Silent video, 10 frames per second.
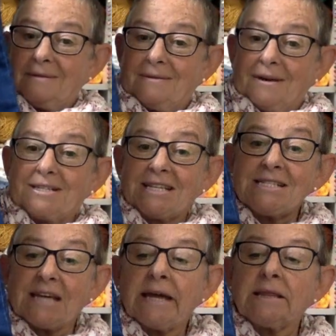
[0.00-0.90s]
I
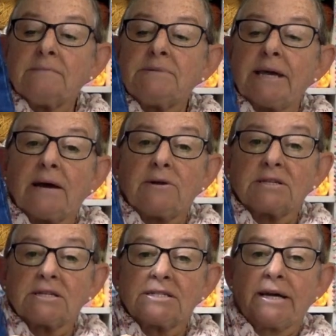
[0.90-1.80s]
did take them down, as
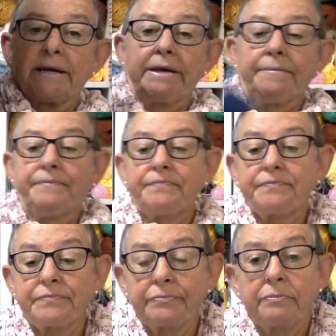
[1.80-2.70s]
I say.
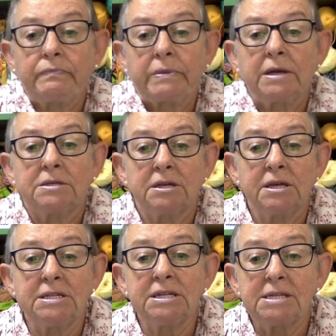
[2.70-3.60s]
So
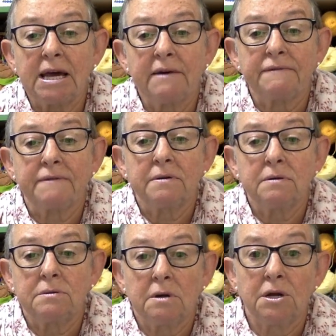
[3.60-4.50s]
they did have
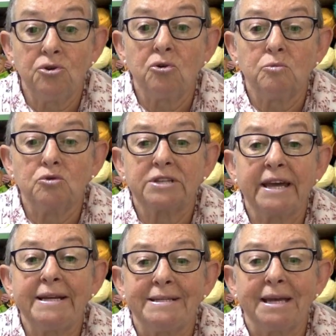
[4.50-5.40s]
a normal
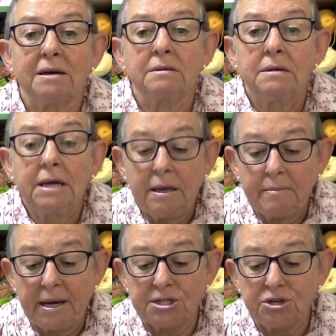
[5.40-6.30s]
takedown.
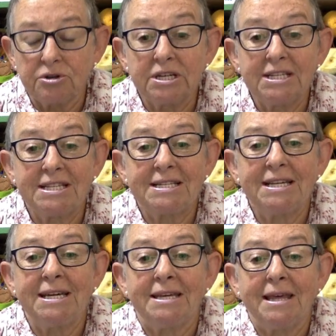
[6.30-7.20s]
But as you can
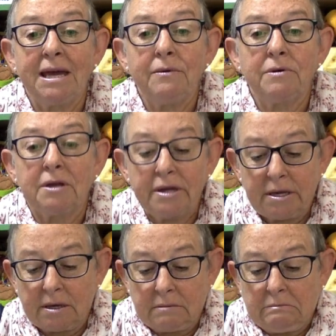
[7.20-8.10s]
see, they were
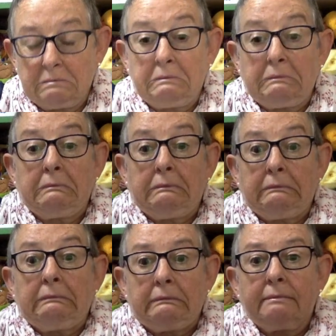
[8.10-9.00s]
like
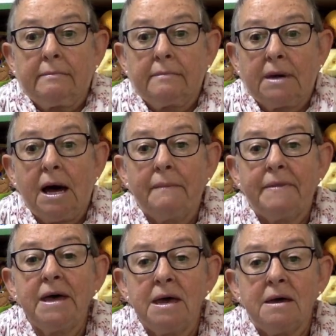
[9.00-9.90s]
up
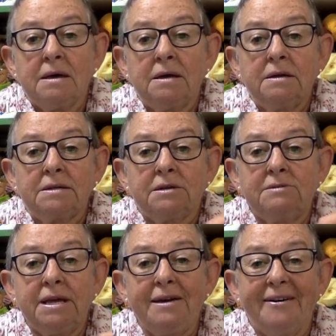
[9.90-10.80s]
there. So
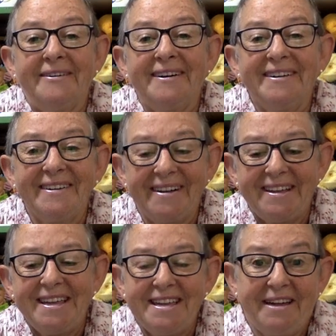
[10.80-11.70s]
now
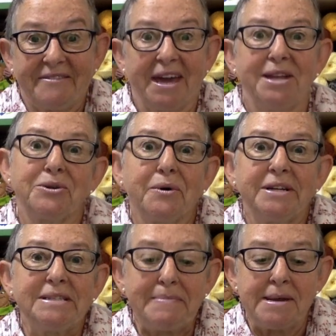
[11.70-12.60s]
gained
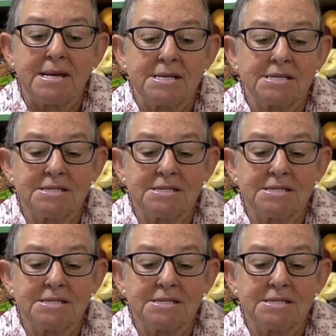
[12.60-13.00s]
quite a bit.